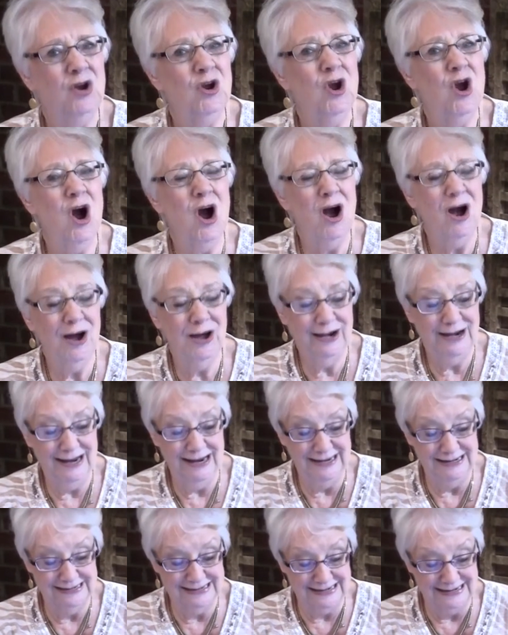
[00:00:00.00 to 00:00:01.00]
God
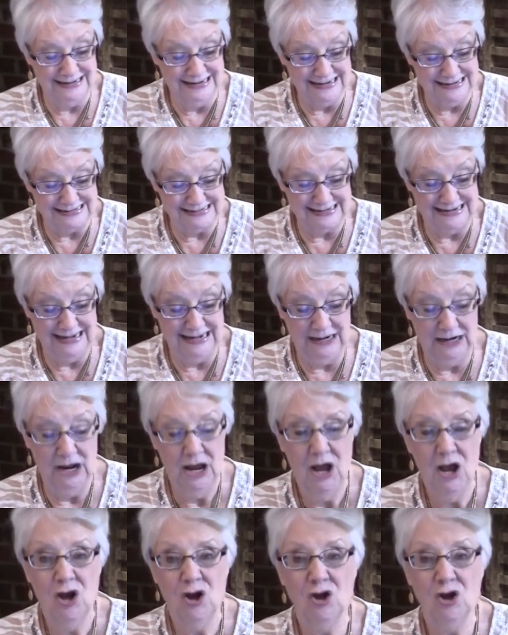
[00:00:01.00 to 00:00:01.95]
is listening.